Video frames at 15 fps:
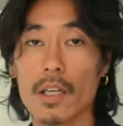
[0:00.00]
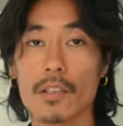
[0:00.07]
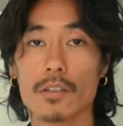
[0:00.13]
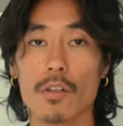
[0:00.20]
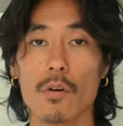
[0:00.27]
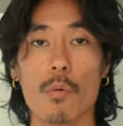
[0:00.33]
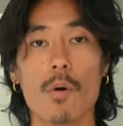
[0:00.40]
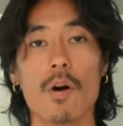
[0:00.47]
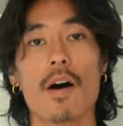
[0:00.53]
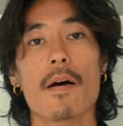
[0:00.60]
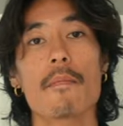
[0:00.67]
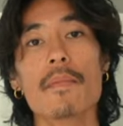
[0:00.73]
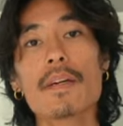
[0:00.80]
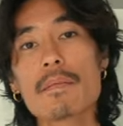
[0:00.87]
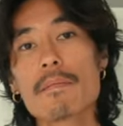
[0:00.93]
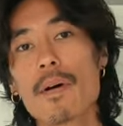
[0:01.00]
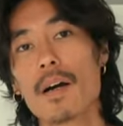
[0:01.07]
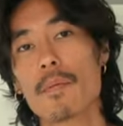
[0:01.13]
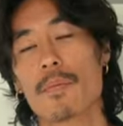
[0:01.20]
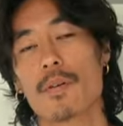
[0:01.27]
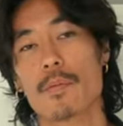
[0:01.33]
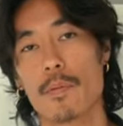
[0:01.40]
So what I mean
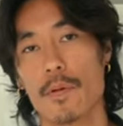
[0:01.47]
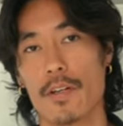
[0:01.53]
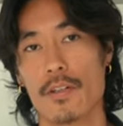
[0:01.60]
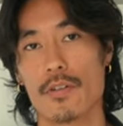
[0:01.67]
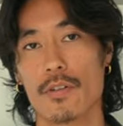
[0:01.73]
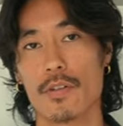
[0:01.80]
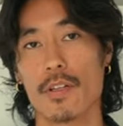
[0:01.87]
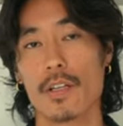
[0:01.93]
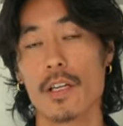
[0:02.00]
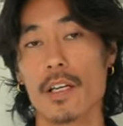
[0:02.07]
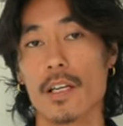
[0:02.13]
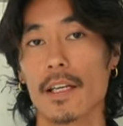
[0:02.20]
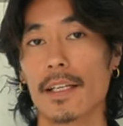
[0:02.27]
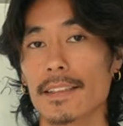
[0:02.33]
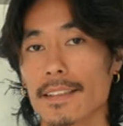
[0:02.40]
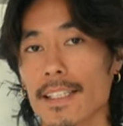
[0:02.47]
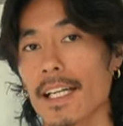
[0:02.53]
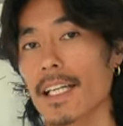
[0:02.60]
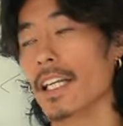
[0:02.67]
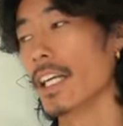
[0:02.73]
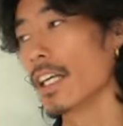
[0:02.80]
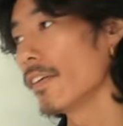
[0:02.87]
by preparation is
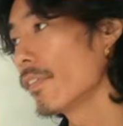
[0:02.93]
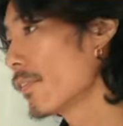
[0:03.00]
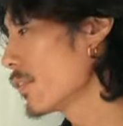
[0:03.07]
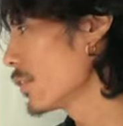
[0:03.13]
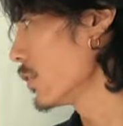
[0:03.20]
that if